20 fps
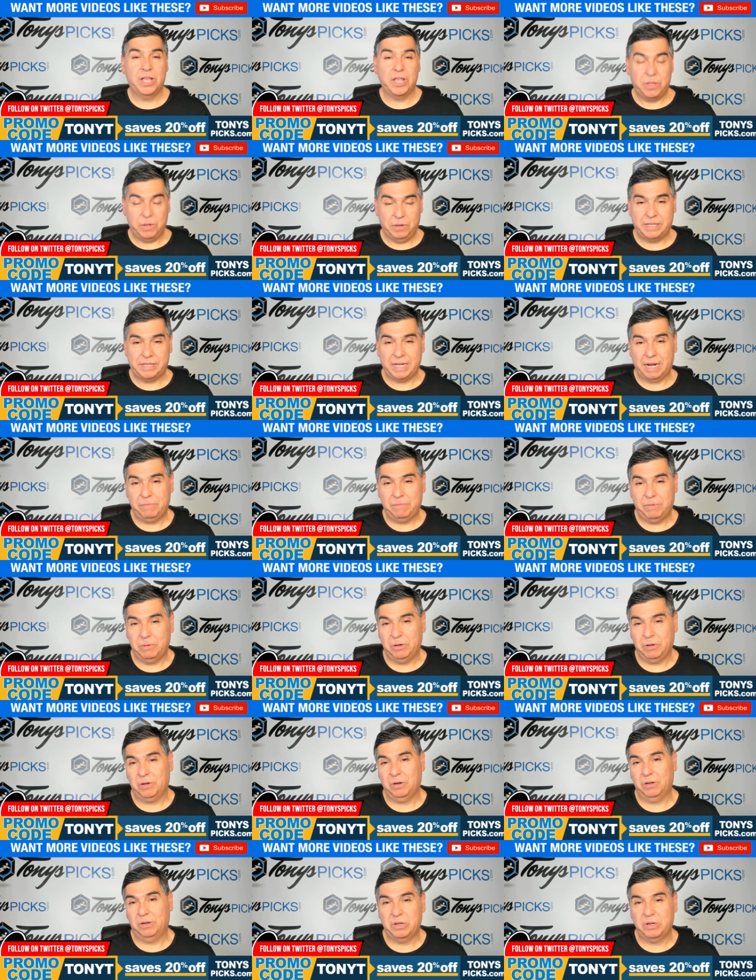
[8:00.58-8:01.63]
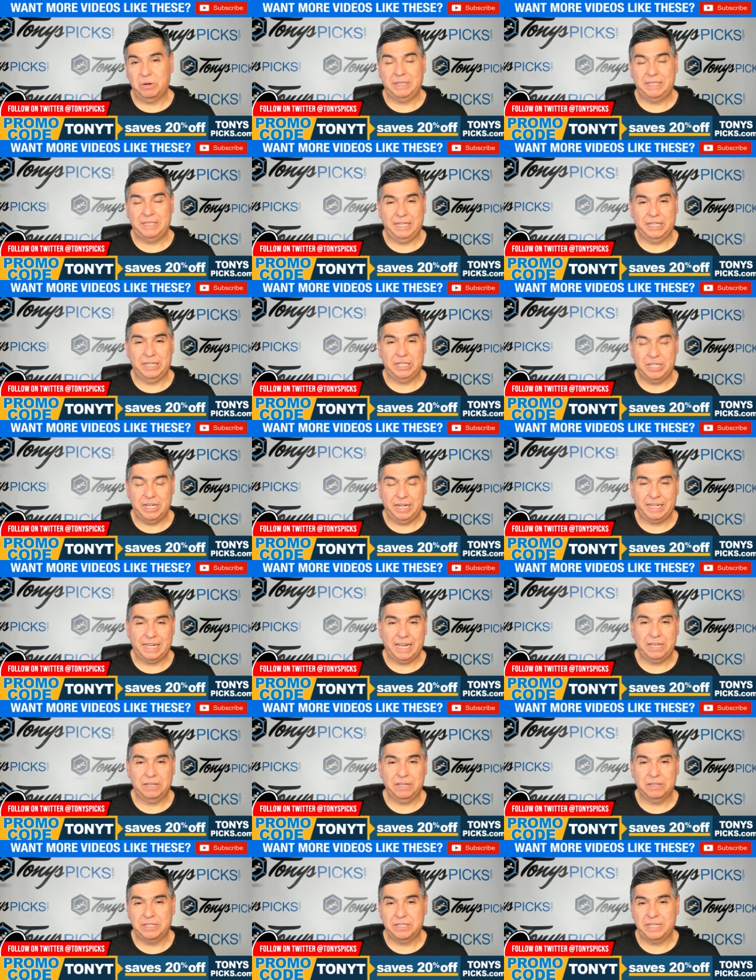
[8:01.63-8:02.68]
Use that promo code TONYT at
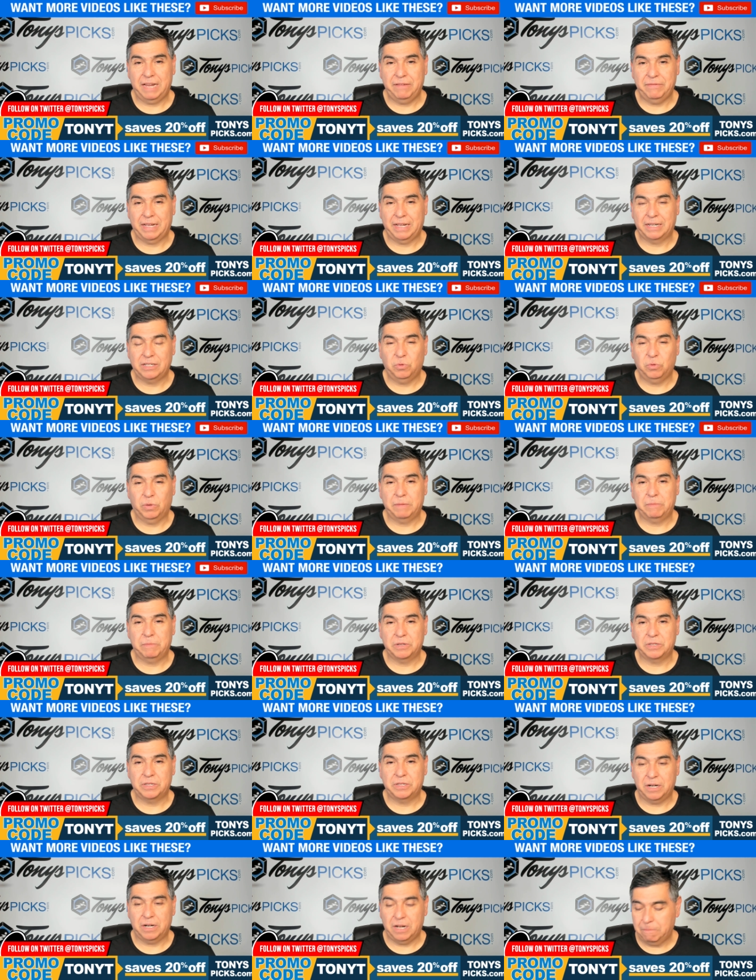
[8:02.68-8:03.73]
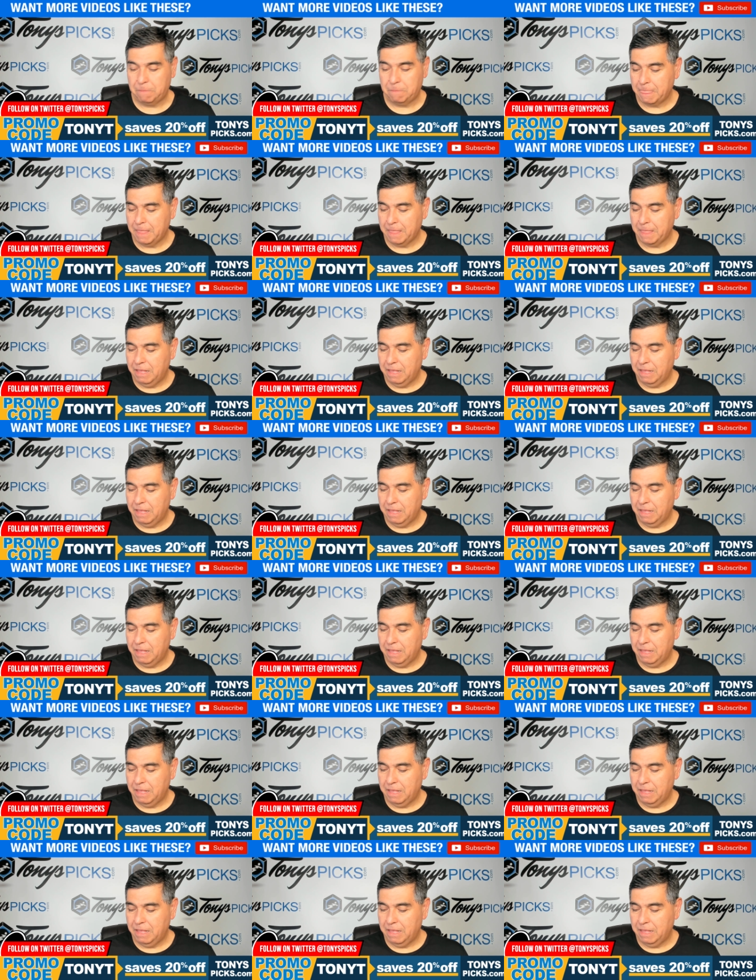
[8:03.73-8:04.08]
checkout. You'll save that 20% off.